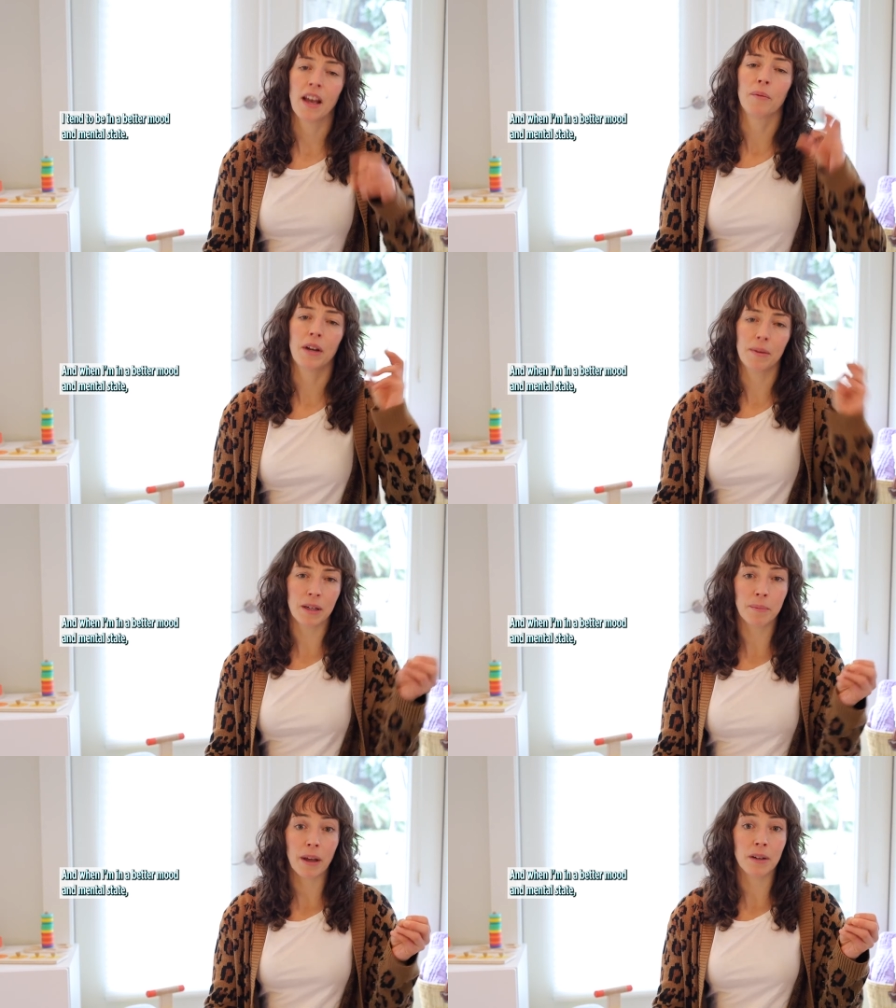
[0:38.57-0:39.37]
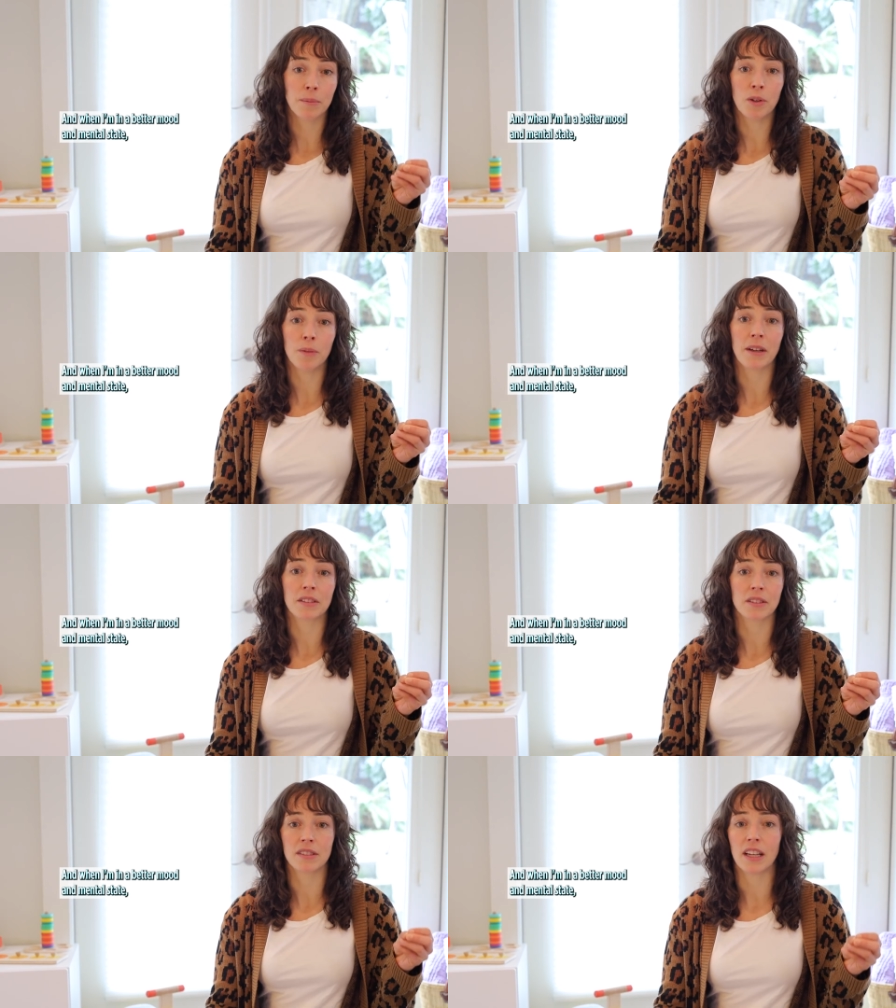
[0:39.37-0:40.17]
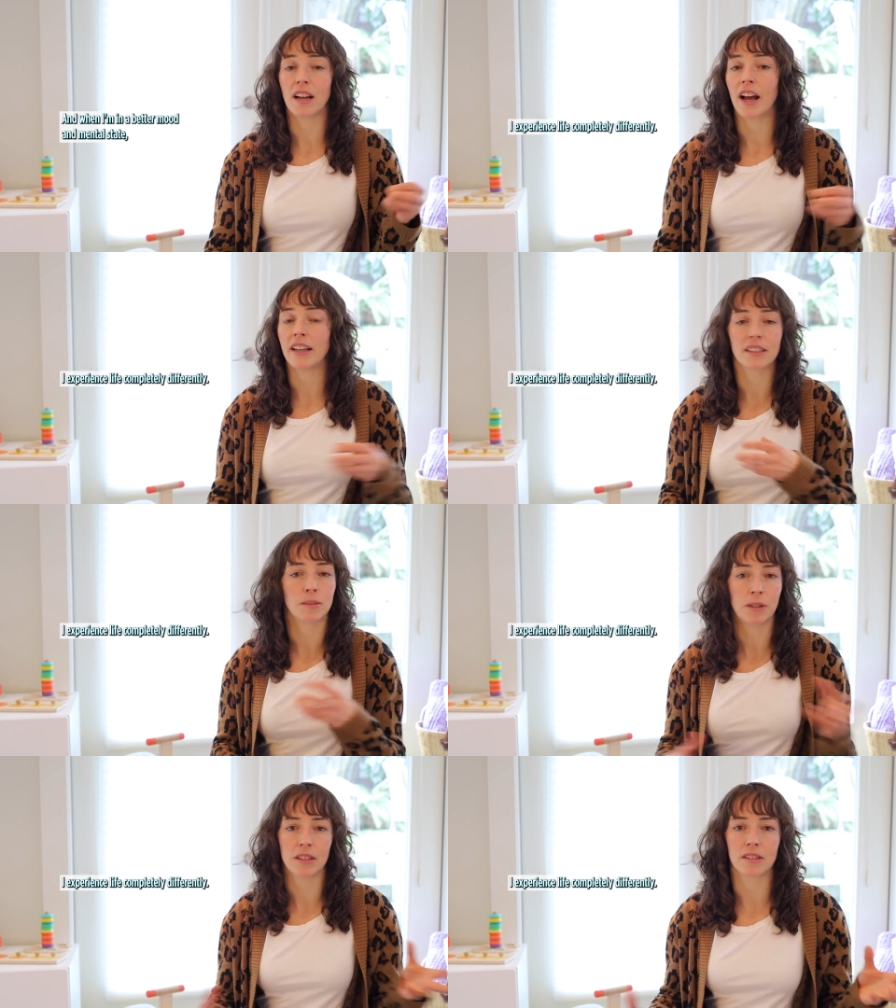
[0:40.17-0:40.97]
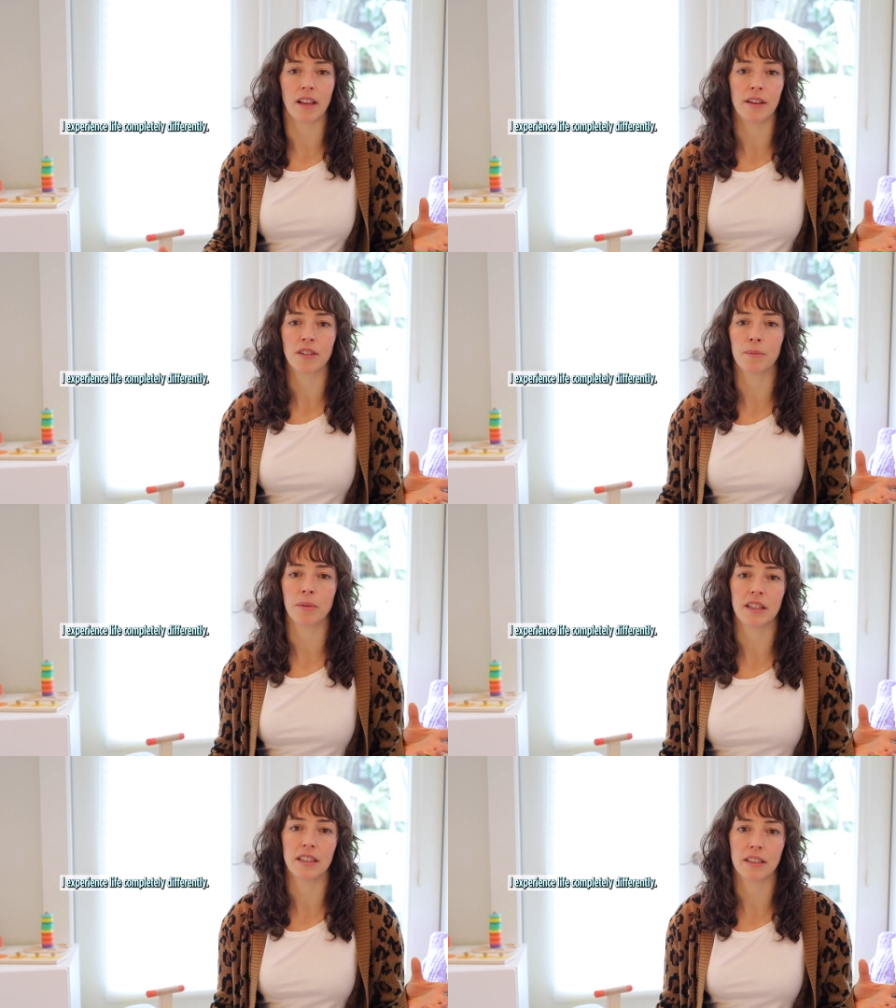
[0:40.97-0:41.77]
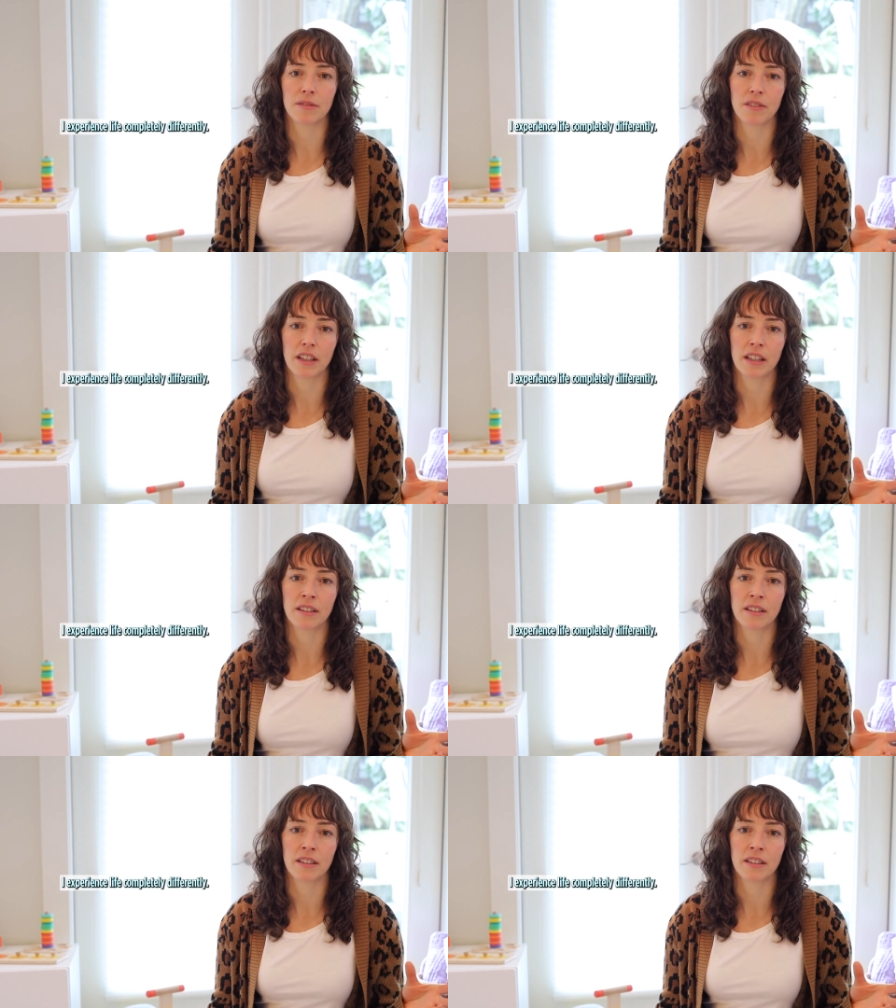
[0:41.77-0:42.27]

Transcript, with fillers: And when I'm in a better mood and mental state, I experience life completely differently.